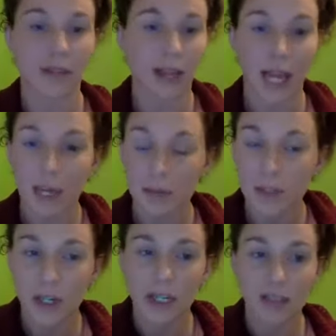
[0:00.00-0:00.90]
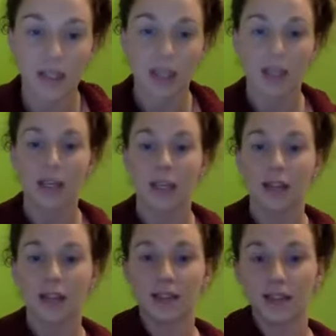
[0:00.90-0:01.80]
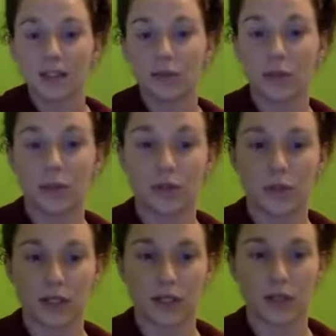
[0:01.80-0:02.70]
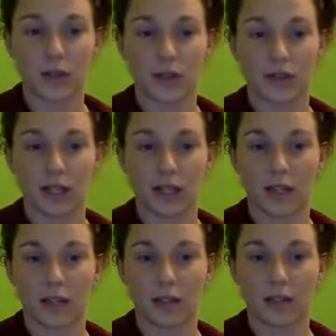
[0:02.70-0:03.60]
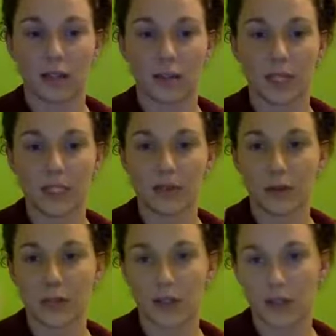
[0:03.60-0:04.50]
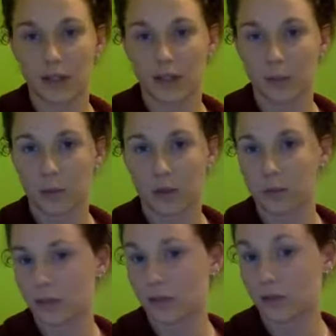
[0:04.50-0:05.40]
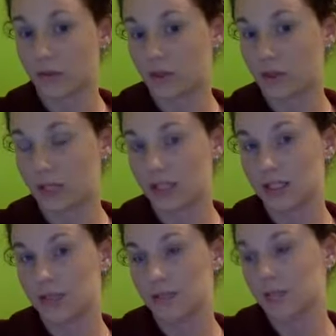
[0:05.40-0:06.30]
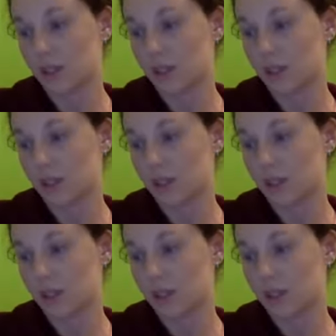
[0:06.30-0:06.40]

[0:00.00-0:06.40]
your hamstrings, this is a beautiful essential oil that you can use, a blend of oils that support muscles and joints.